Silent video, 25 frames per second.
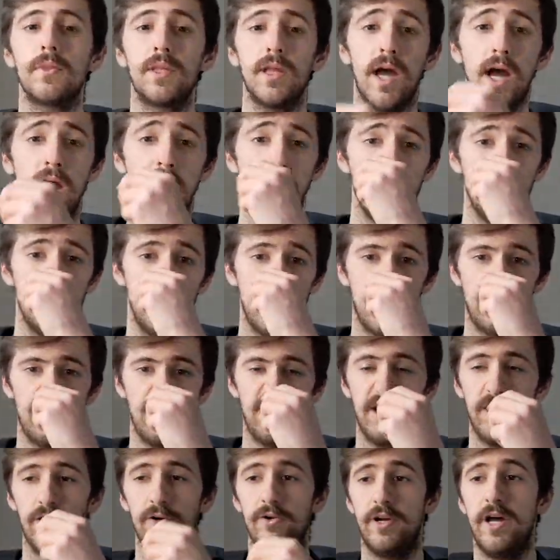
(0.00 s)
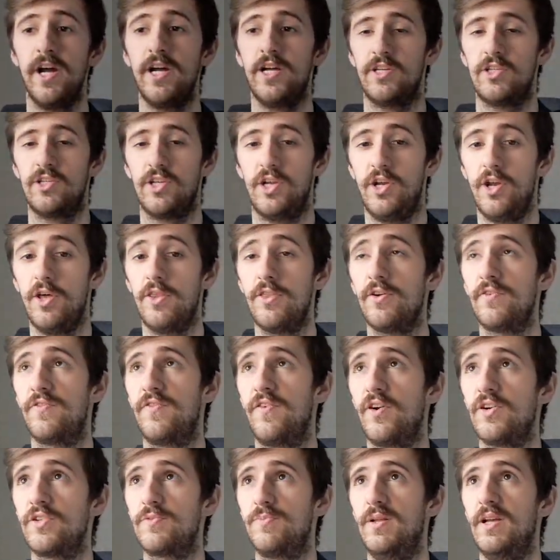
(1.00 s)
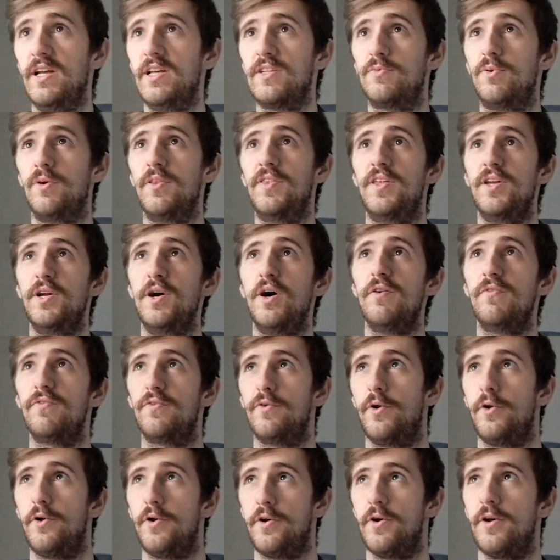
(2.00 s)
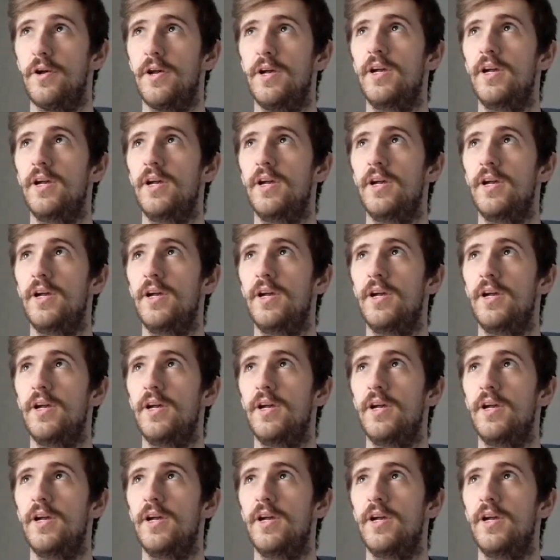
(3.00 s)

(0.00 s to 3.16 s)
And there we go, nice, another first place with the Offroader.